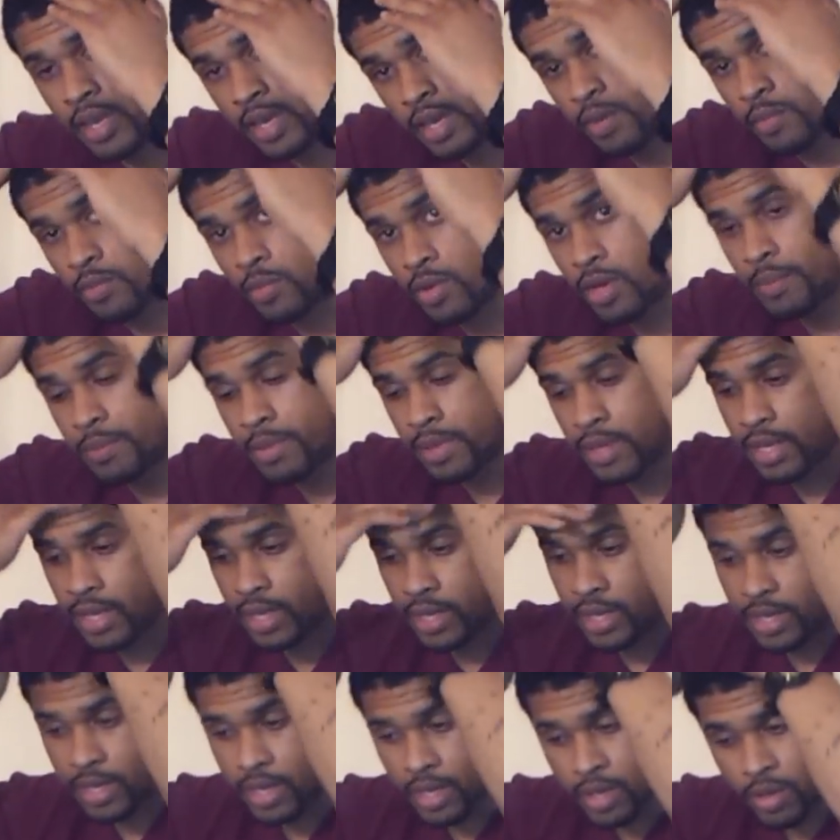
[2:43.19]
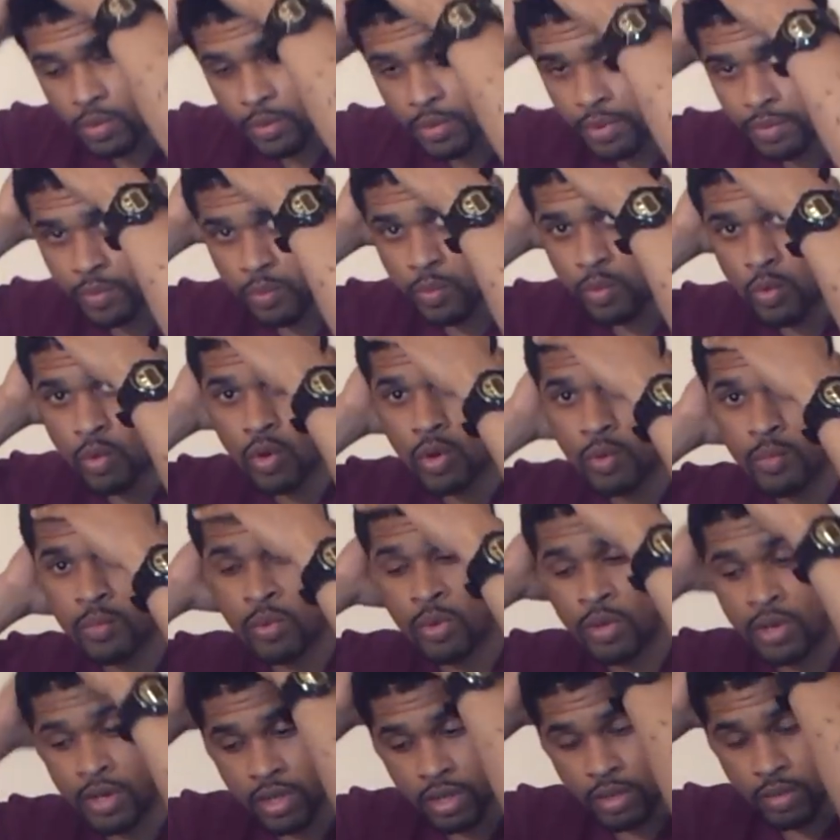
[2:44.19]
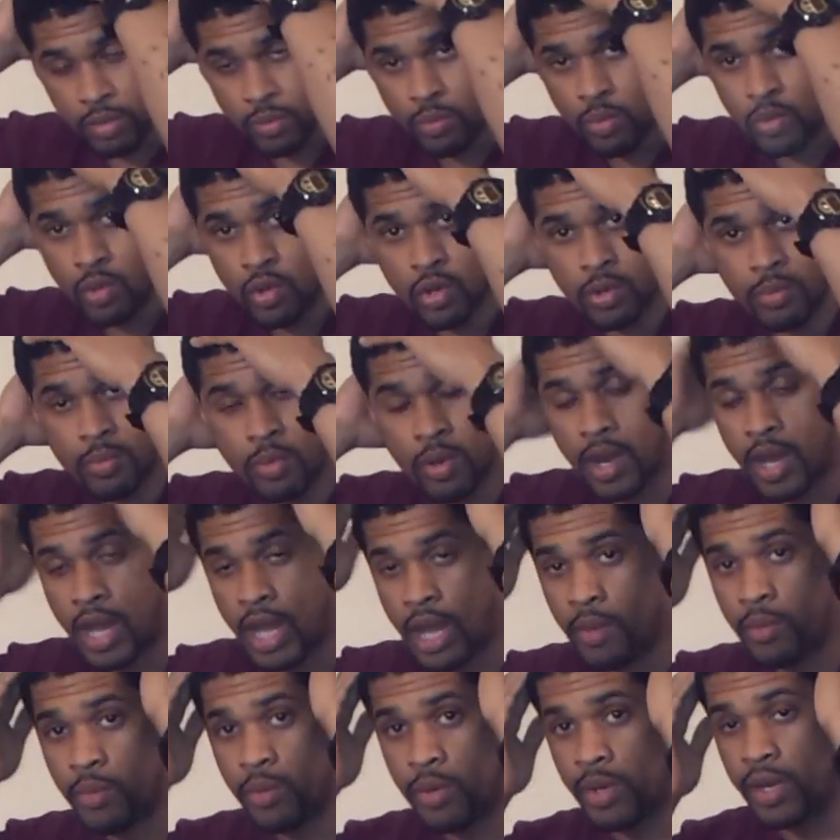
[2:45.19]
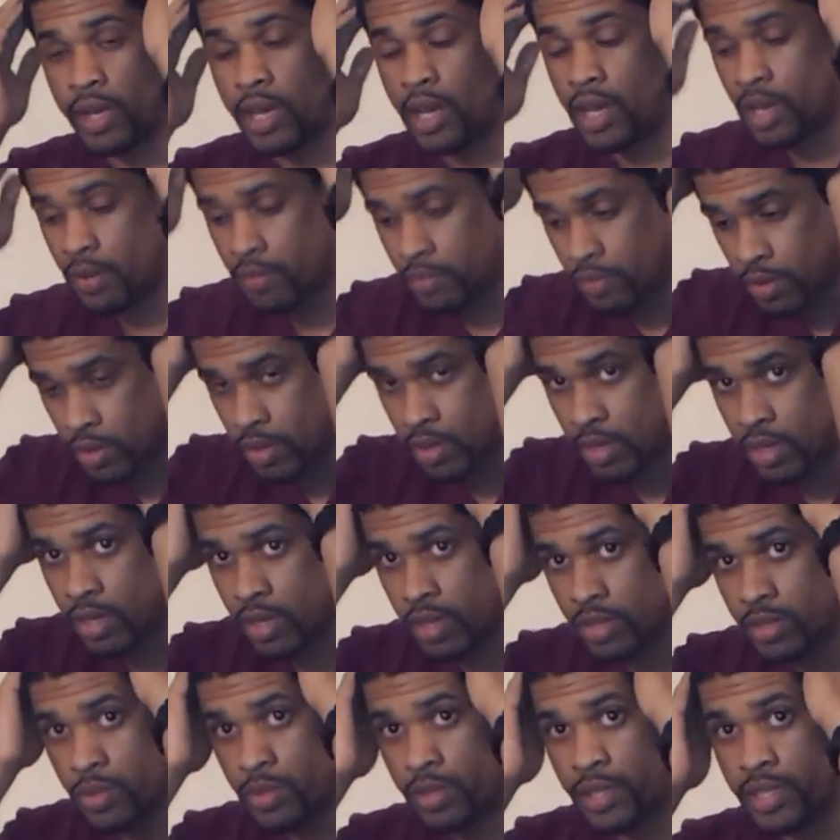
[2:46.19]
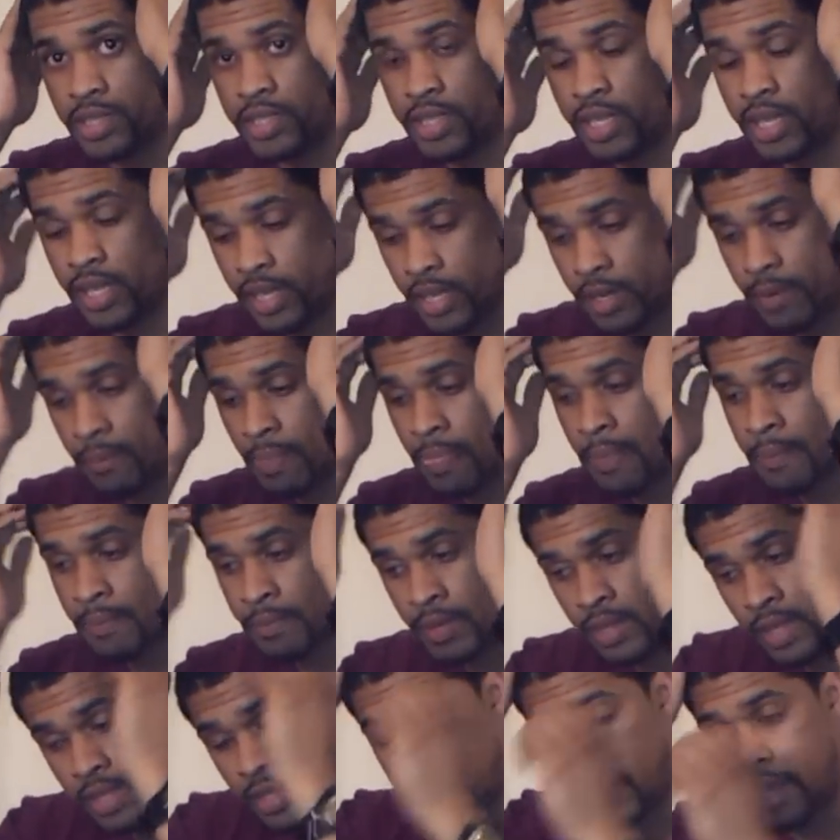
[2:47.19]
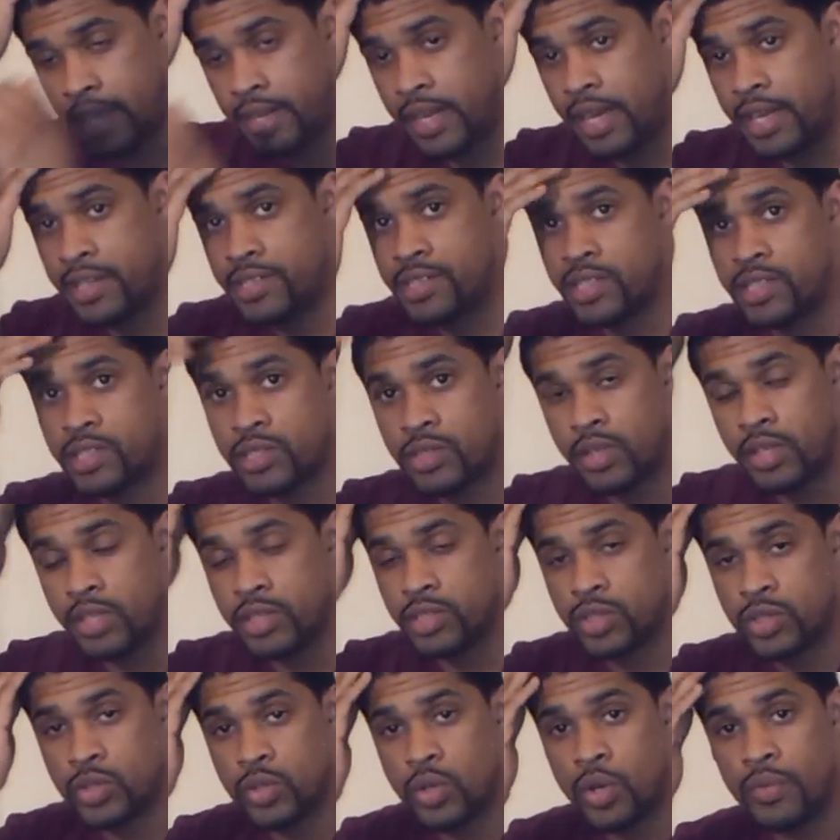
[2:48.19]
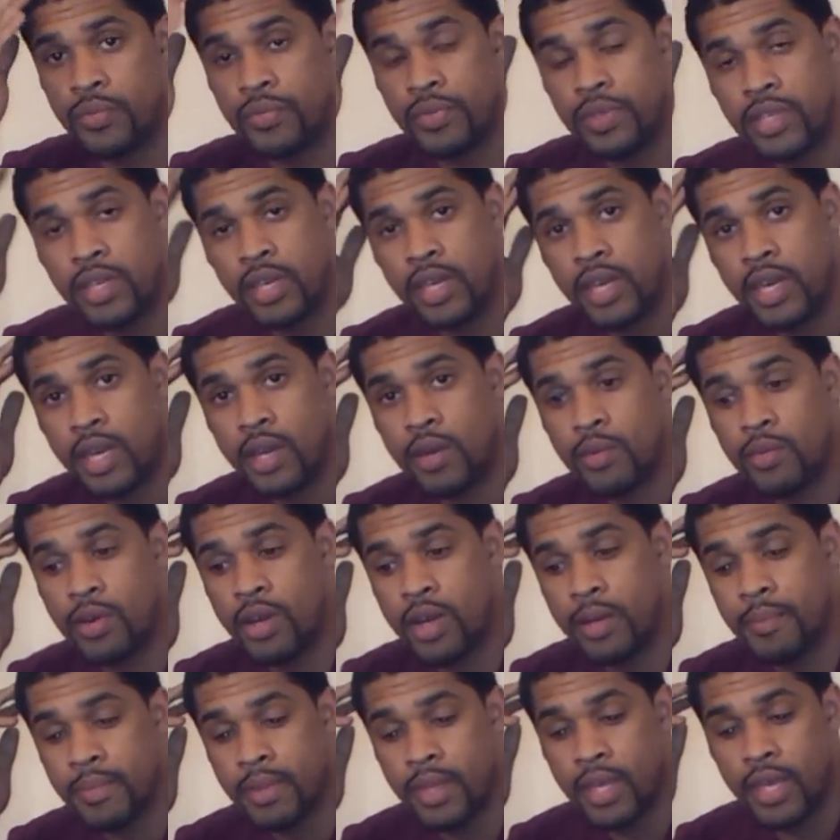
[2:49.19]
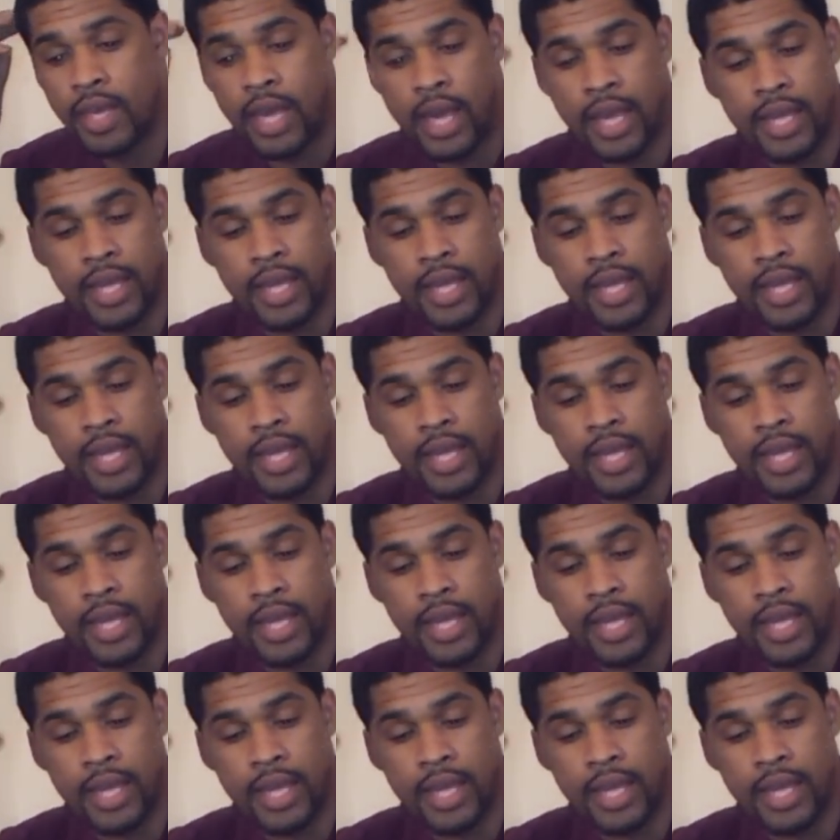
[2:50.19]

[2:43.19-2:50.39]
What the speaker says: and rub your hair down with warm water, warm or hot water, however you can take it, and that's just going to soften your hair up.